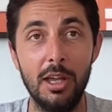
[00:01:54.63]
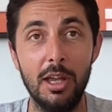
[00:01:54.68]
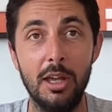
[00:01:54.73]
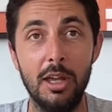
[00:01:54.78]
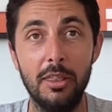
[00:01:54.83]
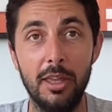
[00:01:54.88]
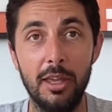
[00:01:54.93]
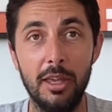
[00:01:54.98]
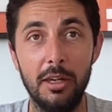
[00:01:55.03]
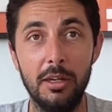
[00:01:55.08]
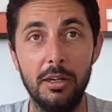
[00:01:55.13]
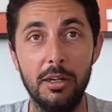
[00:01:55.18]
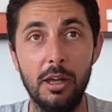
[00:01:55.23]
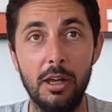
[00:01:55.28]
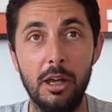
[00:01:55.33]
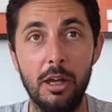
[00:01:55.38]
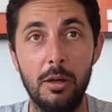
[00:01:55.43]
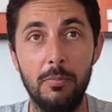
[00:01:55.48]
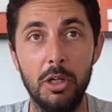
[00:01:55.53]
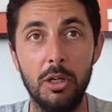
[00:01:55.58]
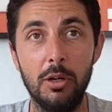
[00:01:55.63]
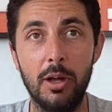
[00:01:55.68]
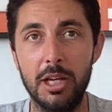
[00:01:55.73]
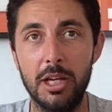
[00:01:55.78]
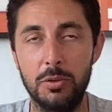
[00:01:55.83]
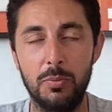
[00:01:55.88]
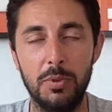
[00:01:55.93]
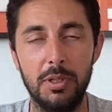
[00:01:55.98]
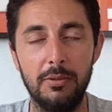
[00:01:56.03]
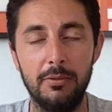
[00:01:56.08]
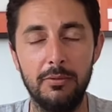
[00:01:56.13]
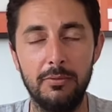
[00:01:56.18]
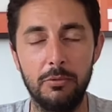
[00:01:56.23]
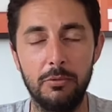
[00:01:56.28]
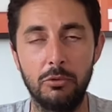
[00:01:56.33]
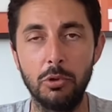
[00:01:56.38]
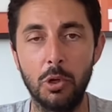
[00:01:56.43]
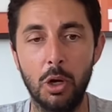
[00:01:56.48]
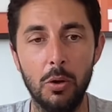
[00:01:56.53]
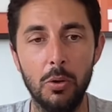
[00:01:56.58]
And then, um, you know, as we've
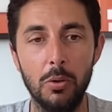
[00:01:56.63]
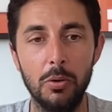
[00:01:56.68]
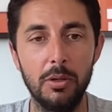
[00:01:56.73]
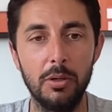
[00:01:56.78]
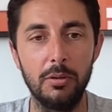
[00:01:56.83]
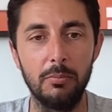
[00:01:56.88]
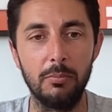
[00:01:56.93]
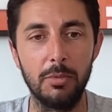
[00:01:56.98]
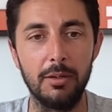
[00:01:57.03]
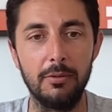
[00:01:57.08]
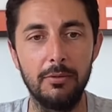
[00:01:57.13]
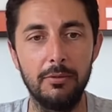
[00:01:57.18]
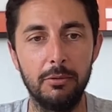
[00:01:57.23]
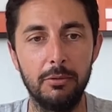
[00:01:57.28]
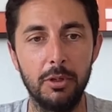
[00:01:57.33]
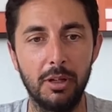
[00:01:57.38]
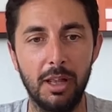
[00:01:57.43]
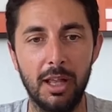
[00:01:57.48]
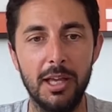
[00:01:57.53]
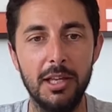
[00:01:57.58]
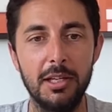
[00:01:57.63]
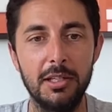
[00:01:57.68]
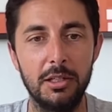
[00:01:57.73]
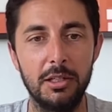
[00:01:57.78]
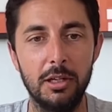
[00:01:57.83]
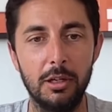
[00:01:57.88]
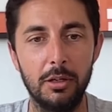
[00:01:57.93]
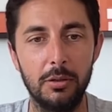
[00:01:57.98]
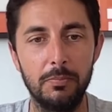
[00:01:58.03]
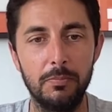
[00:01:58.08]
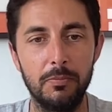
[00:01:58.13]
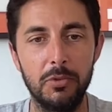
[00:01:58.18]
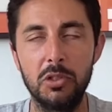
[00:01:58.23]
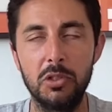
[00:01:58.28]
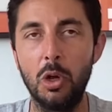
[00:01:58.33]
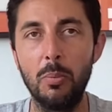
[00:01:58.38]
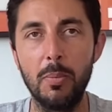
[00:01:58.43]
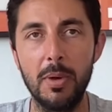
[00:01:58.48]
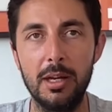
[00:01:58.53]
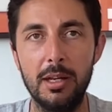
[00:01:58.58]
grown, we've realized, you know,
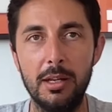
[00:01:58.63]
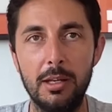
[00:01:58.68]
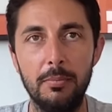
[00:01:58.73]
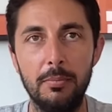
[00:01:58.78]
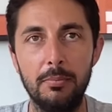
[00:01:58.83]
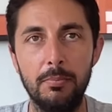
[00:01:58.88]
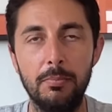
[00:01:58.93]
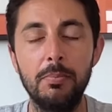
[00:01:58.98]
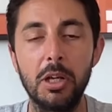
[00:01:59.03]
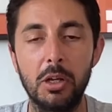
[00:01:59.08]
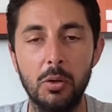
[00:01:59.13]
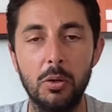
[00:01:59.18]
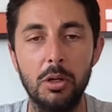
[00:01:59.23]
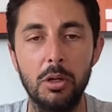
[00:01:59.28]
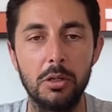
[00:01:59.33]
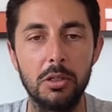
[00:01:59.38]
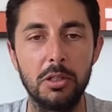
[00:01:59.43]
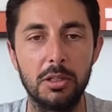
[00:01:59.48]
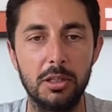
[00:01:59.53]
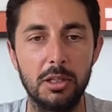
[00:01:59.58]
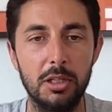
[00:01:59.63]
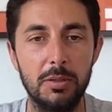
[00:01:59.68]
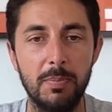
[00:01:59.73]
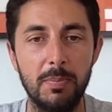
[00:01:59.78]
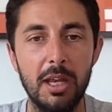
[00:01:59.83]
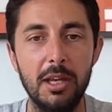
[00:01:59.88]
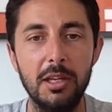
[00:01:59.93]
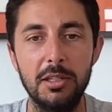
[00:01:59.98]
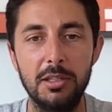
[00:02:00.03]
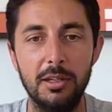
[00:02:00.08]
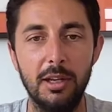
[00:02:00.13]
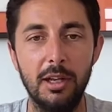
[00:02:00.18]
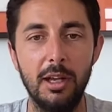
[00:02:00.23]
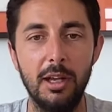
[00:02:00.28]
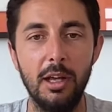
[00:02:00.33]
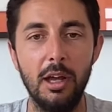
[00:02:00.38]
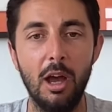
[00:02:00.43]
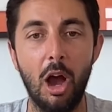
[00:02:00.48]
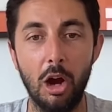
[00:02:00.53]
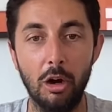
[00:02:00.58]
so many Bitcoiners in the space
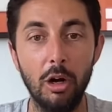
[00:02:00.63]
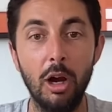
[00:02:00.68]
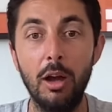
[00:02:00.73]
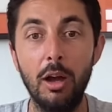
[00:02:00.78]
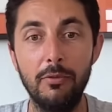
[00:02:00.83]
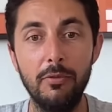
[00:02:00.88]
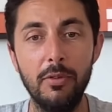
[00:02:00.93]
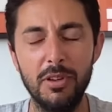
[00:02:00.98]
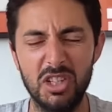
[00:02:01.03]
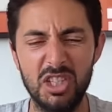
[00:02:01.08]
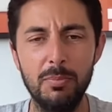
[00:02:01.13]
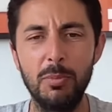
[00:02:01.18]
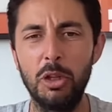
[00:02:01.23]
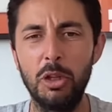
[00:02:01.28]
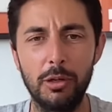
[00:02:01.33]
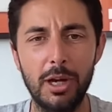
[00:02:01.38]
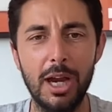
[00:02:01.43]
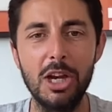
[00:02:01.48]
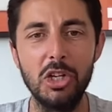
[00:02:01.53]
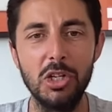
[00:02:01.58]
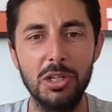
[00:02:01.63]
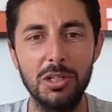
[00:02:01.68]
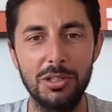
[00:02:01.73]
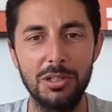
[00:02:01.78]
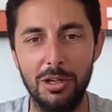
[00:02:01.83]
are of similar ages.